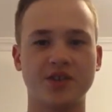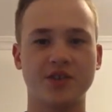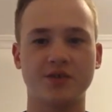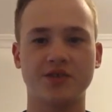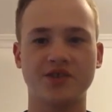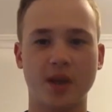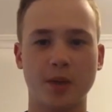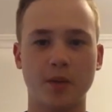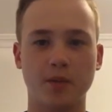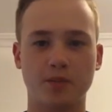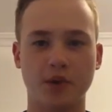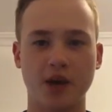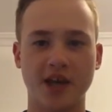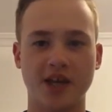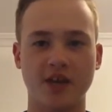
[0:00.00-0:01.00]
it was summer
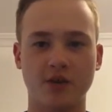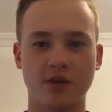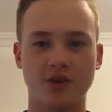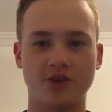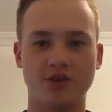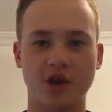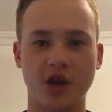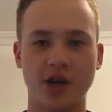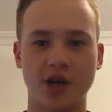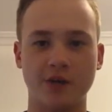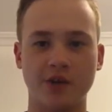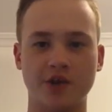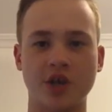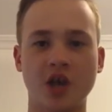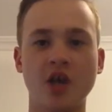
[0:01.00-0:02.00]
break here in Australia
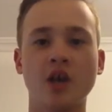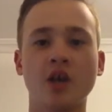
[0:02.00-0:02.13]
which